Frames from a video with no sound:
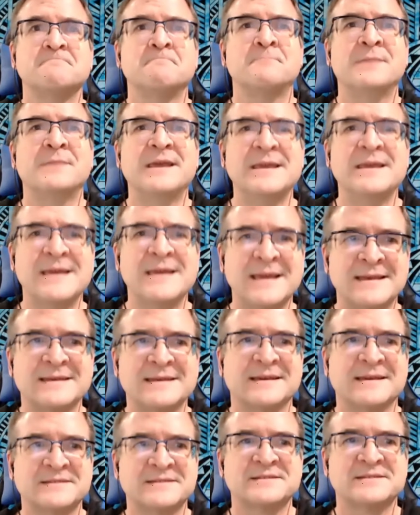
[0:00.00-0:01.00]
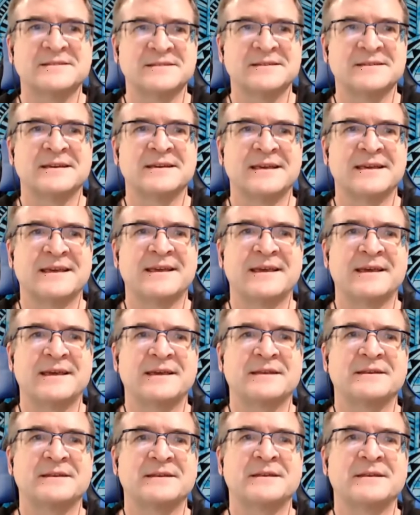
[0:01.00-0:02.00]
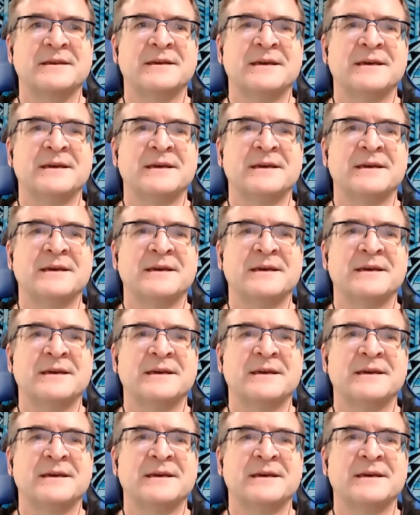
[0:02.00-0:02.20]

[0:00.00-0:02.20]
beingness. And